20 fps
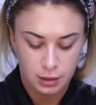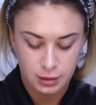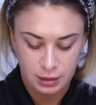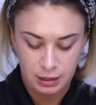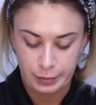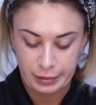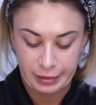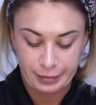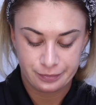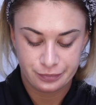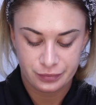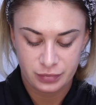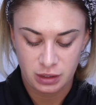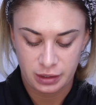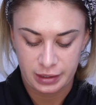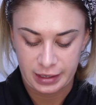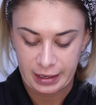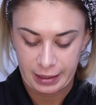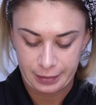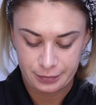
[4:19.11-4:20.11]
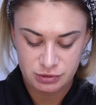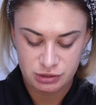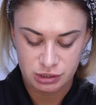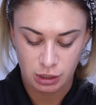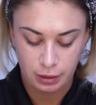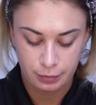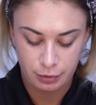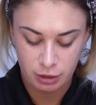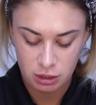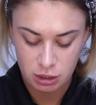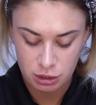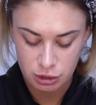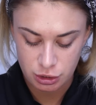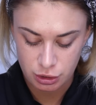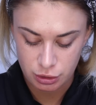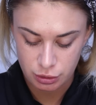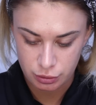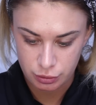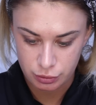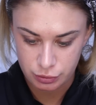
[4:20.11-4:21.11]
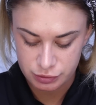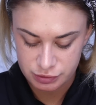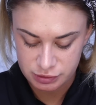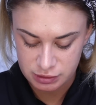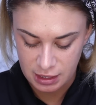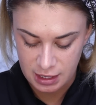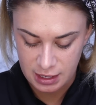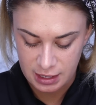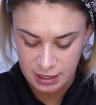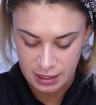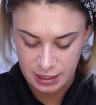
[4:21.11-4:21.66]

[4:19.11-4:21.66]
Anyway, okay, so I'm going to use